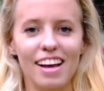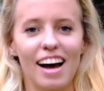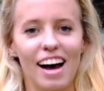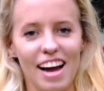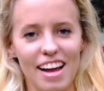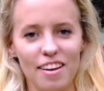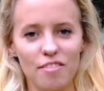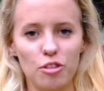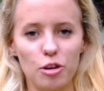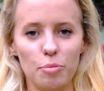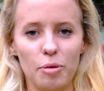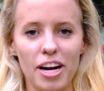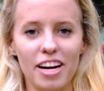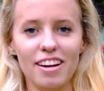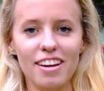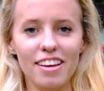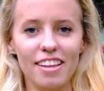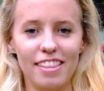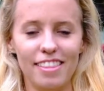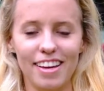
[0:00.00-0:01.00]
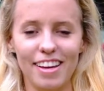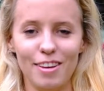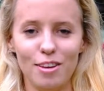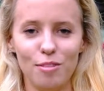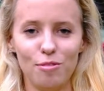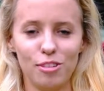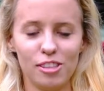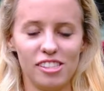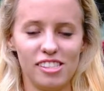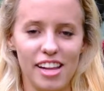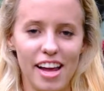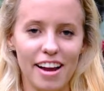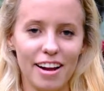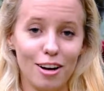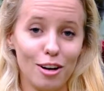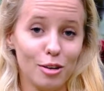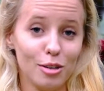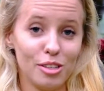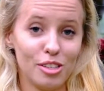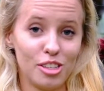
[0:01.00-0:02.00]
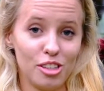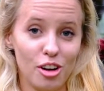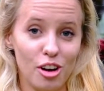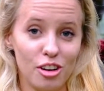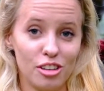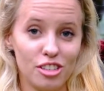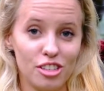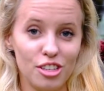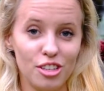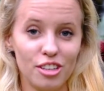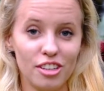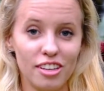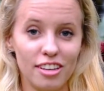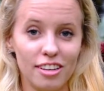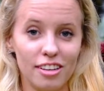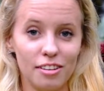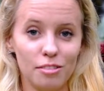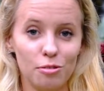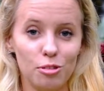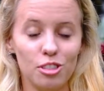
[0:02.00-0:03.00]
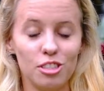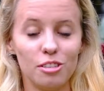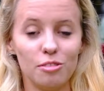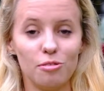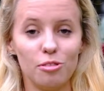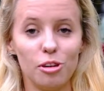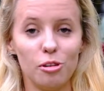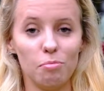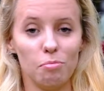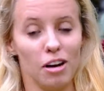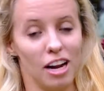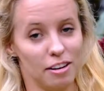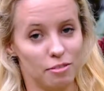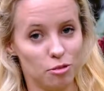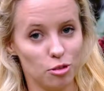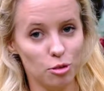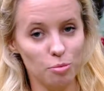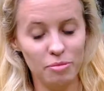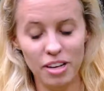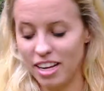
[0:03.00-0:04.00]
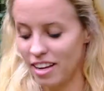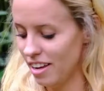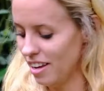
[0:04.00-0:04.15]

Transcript: Hi everybody, thank you for staying glued onto the Fujifilm platform.